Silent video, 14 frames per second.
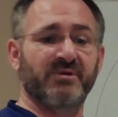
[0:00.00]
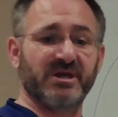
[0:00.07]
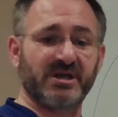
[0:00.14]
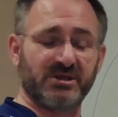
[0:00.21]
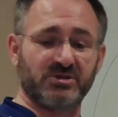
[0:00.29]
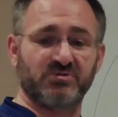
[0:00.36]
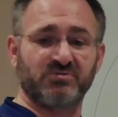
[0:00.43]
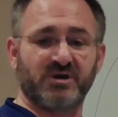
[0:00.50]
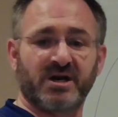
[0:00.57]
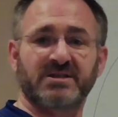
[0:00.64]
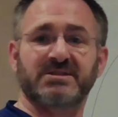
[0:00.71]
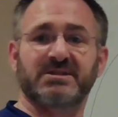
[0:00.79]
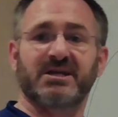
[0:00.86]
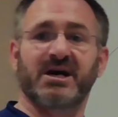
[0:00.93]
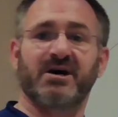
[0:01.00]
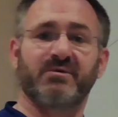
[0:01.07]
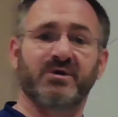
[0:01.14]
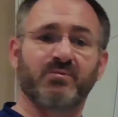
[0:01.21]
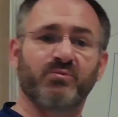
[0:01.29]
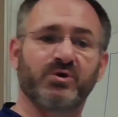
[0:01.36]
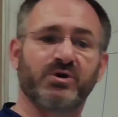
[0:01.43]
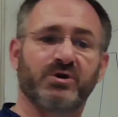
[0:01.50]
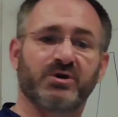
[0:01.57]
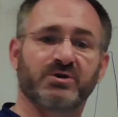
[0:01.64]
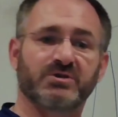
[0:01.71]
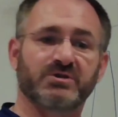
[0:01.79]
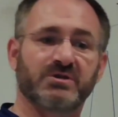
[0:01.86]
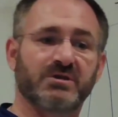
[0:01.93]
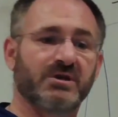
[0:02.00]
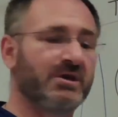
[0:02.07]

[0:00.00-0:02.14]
it interacts and how it works.